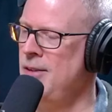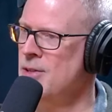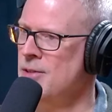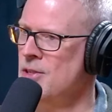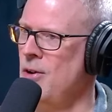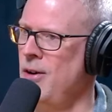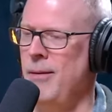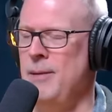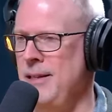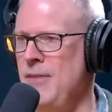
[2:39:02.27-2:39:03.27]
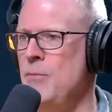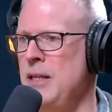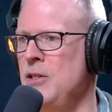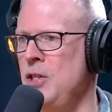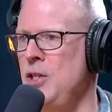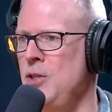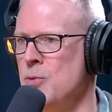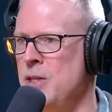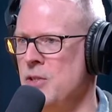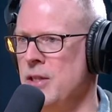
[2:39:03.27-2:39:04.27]
There's they've been in the
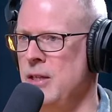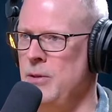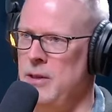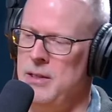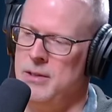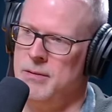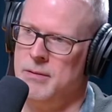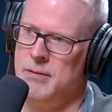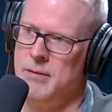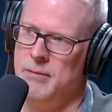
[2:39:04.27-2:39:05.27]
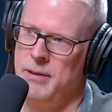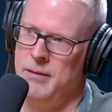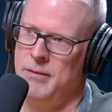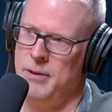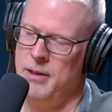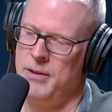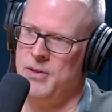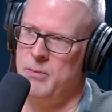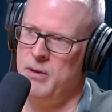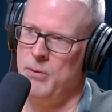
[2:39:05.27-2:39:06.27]
news recently with these with
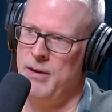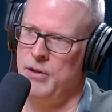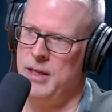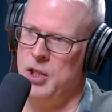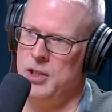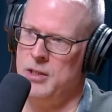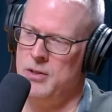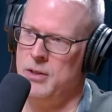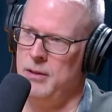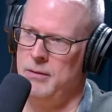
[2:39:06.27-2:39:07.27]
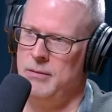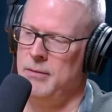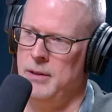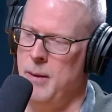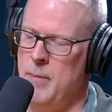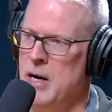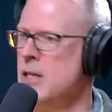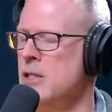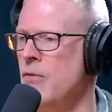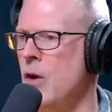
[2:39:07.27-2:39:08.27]
some of the revelations that
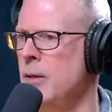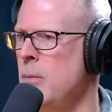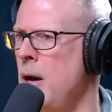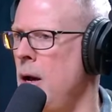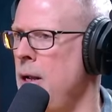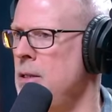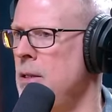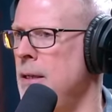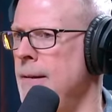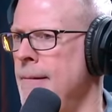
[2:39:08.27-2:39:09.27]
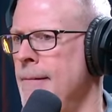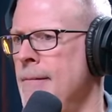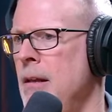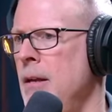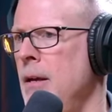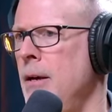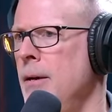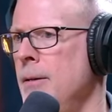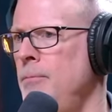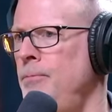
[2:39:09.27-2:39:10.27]
America's falling behind.
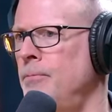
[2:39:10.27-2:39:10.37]
I